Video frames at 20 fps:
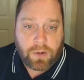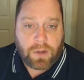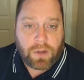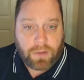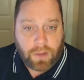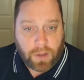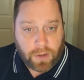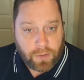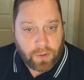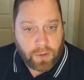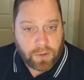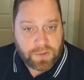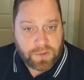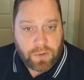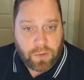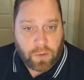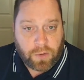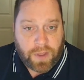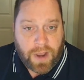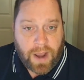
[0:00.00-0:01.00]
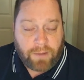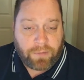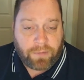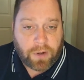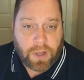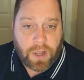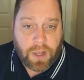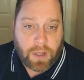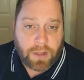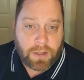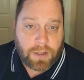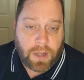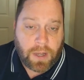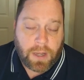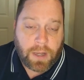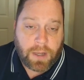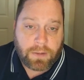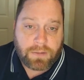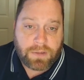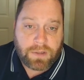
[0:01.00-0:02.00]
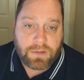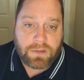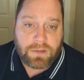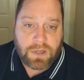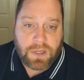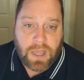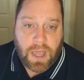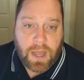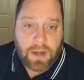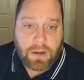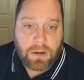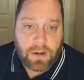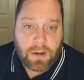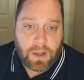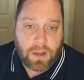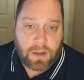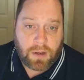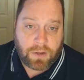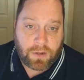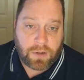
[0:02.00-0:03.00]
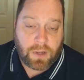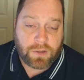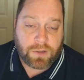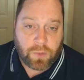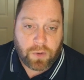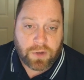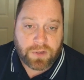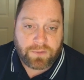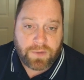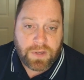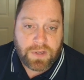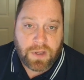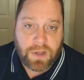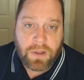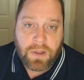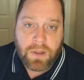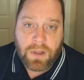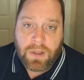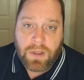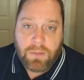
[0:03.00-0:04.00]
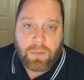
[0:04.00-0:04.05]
those in North Africa to get a tourist visa.